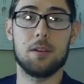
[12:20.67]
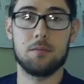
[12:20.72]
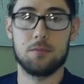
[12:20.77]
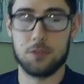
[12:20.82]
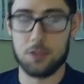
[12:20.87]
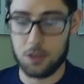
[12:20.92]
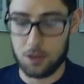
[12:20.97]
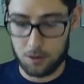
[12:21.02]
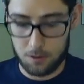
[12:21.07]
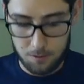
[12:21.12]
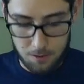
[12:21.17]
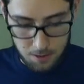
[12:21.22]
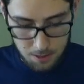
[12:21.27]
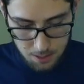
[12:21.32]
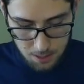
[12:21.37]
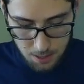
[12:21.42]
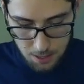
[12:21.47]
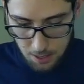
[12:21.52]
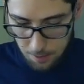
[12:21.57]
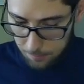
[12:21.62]
So
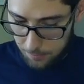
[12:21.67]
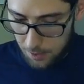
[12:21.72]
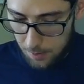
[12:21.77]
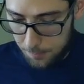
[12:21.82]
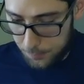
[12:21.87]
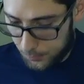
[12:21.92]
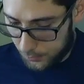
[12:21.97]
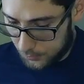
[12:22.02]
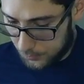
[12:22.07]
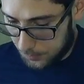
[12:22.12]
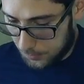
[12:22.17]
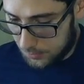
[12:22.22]
cupping's been